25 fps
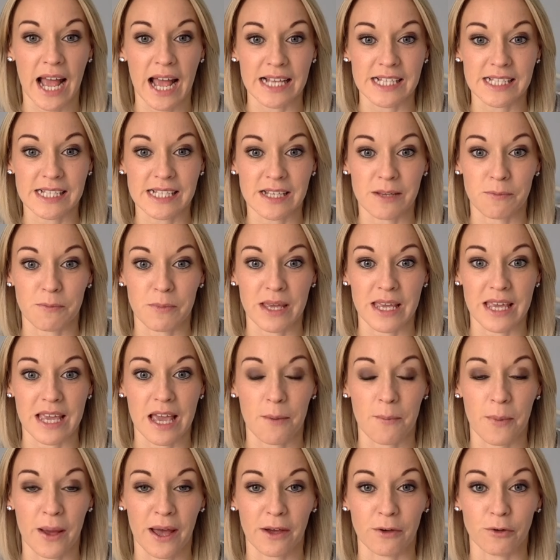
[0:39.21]
asking me
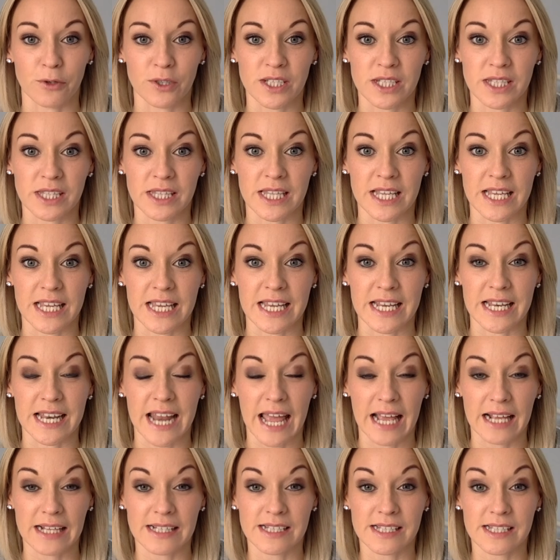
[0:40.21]
about the
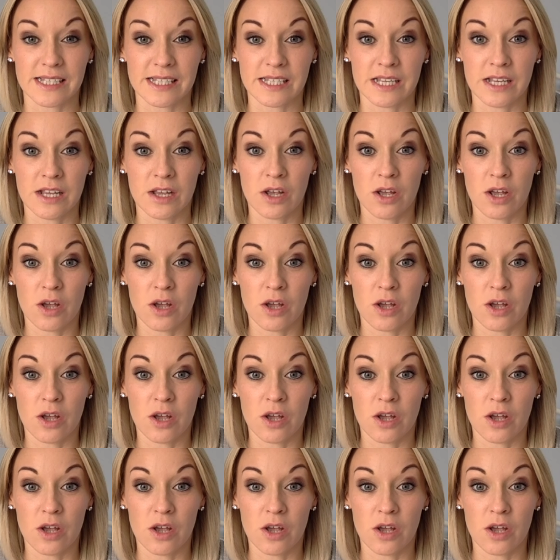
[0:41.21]
next,